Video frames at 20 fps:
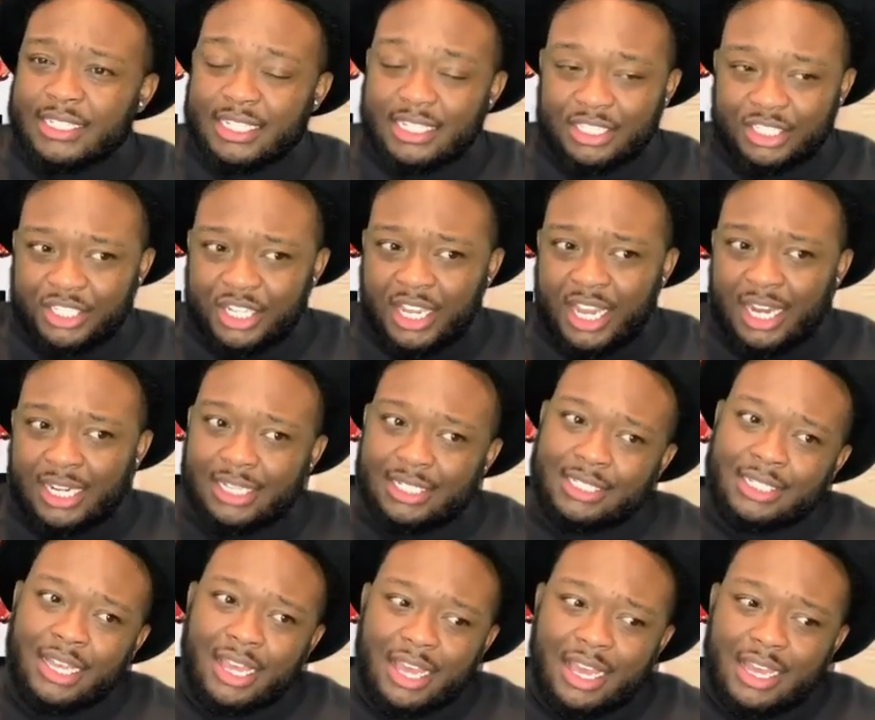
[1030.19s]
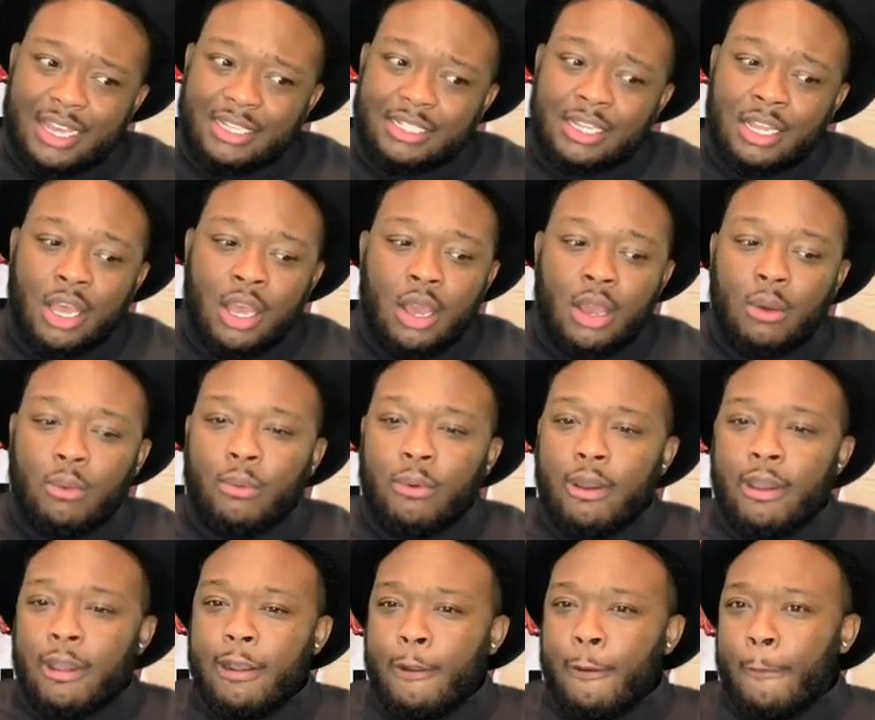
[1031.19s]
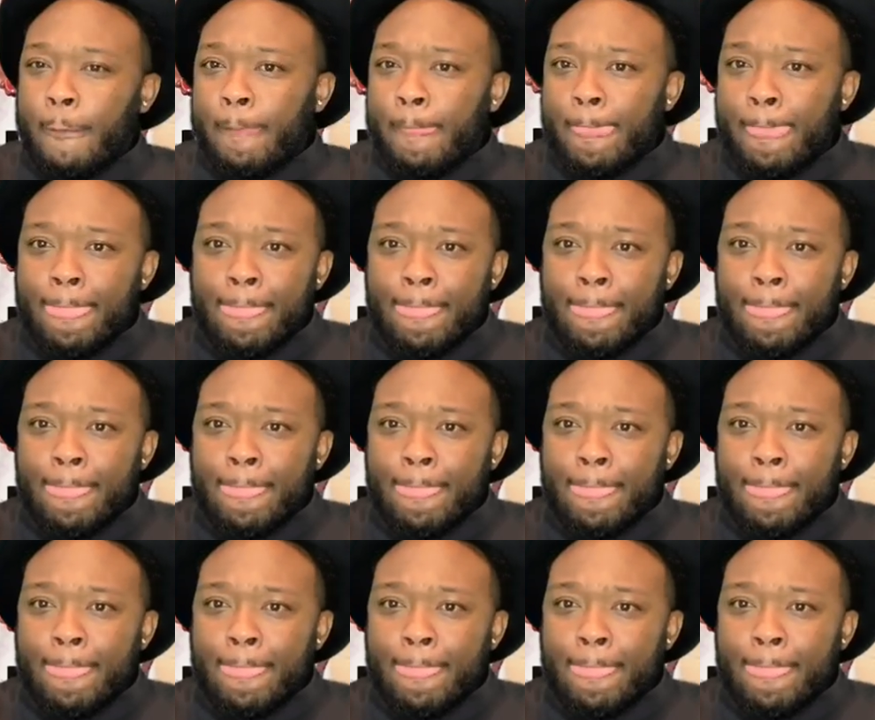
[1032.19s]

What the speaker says: and she kind of says, well,